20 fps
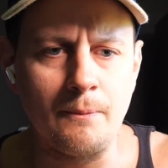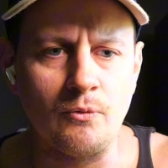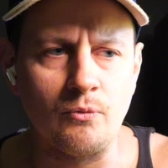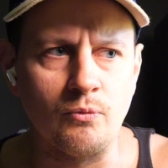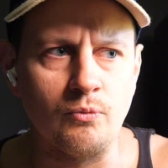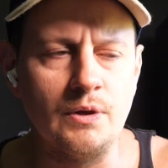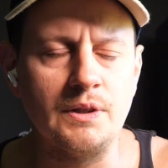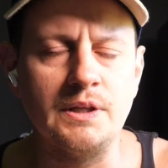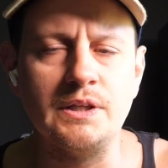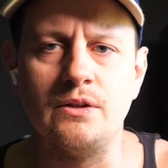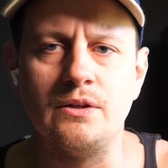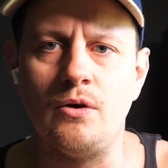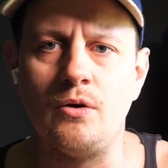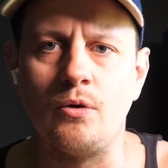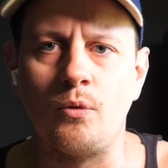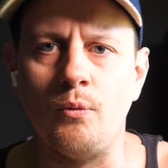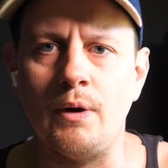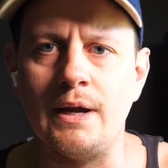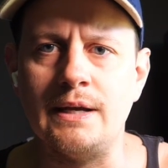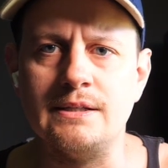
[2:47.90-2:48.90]
really
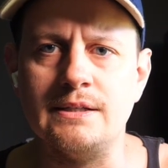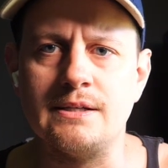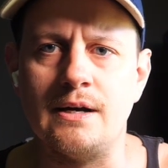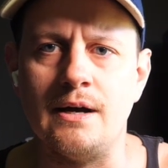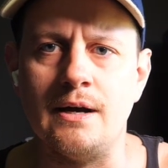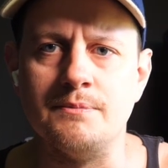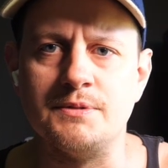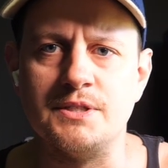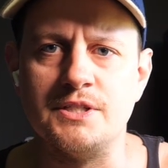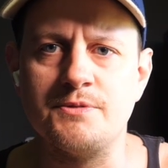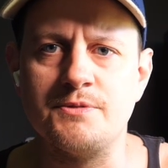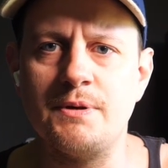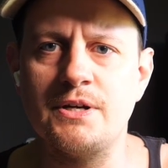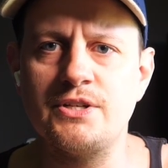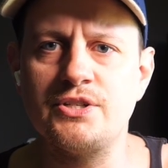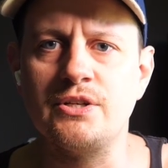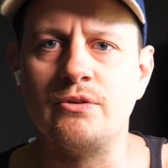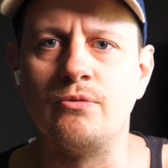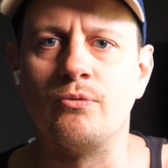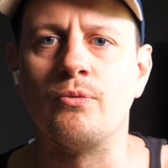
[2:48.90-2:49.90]
long wait times,
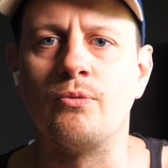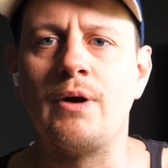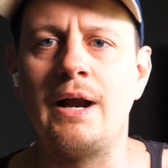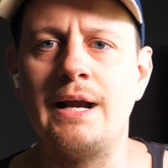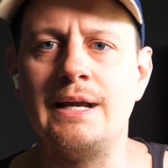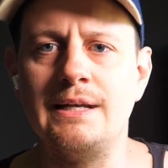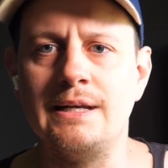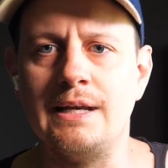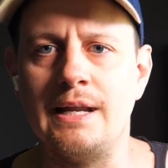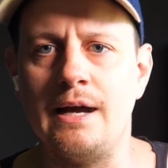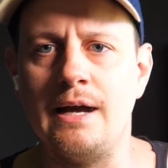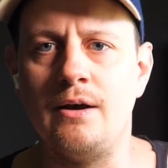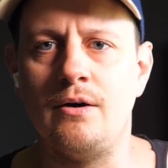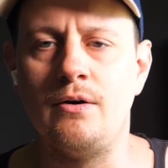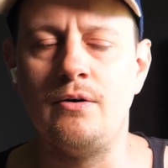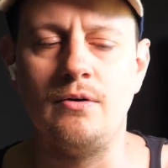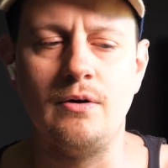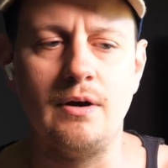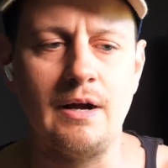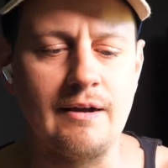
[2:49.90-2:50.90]
especially right
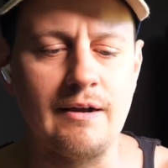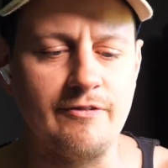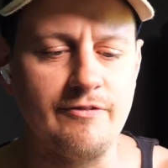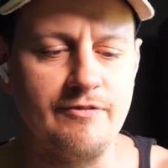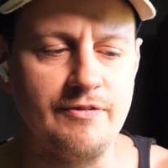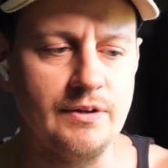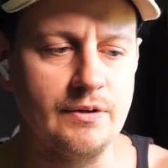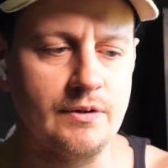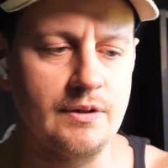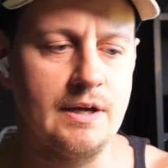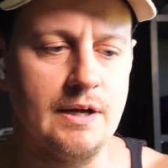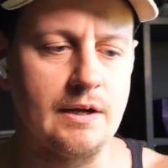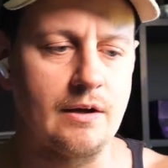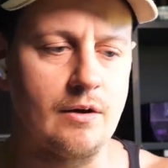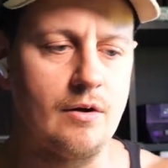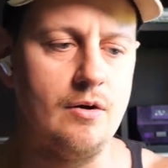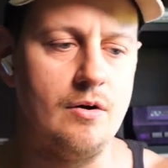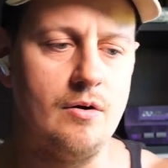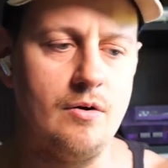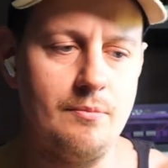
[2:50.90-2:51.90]
now. I feel like
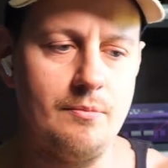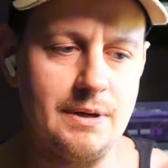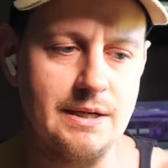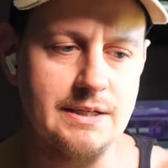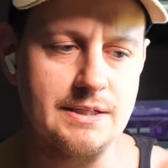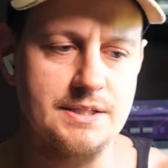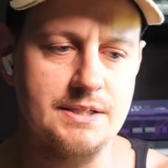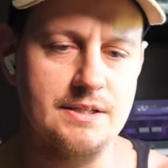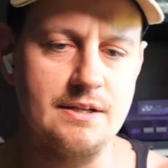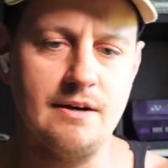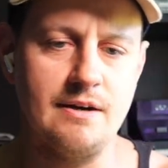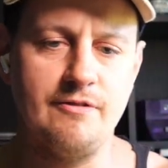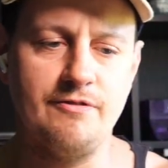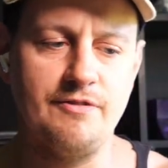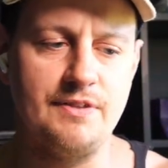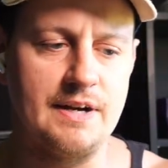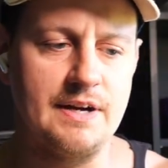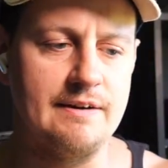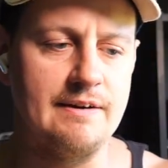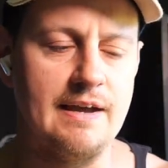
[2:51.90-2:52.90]
all my stuff
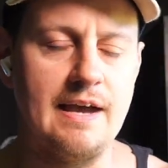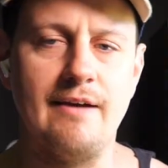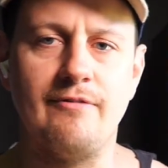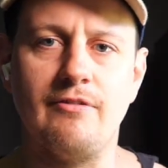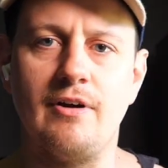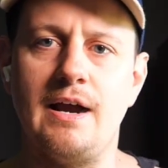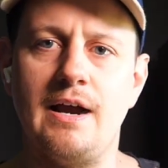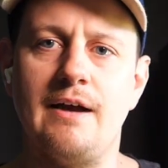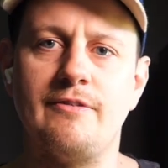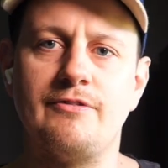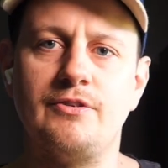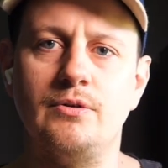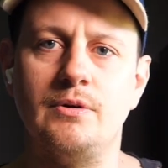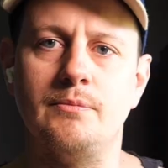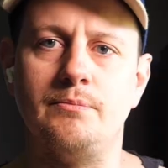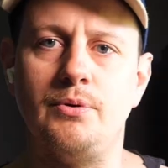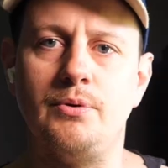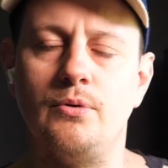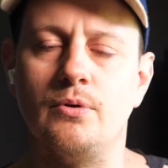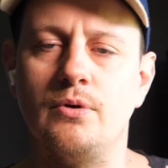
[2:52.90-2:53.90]
that I ever have to
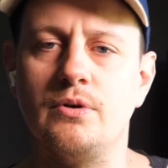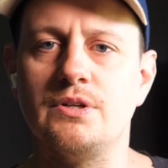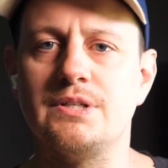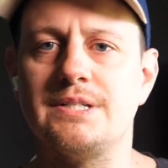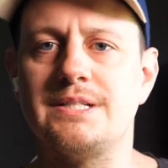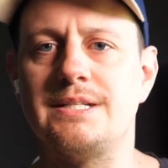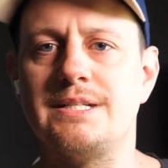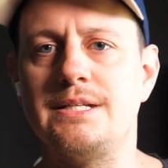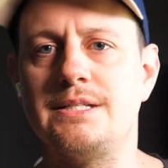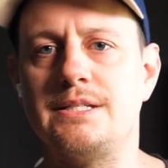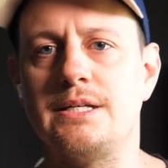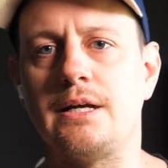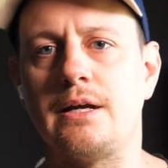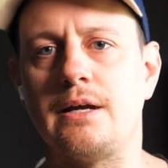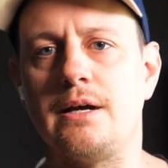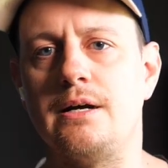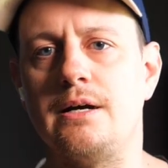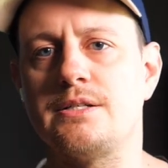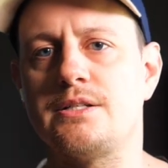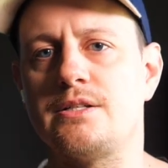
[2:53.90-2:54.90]
import sits in
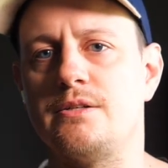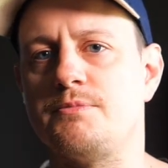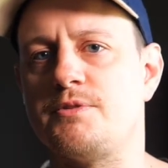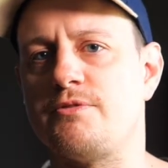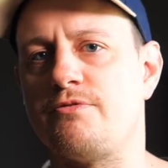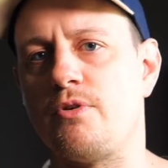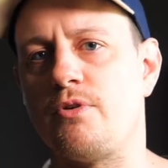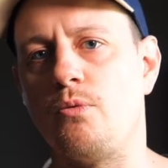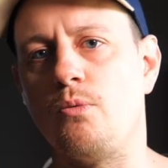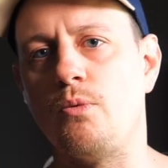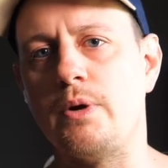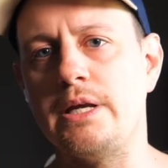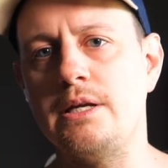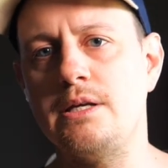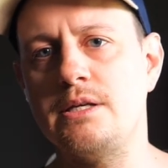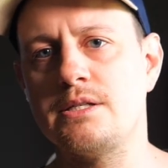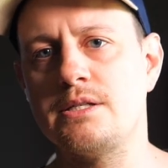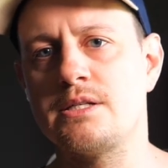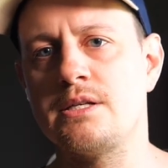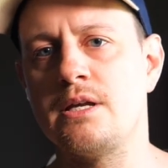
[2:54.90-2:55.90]
customs for
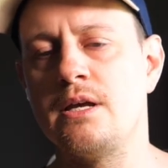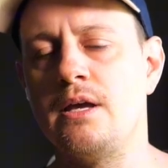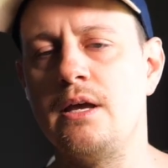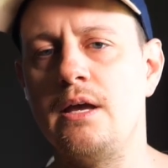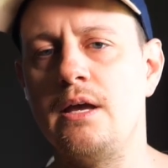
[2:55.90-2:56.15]
weeks.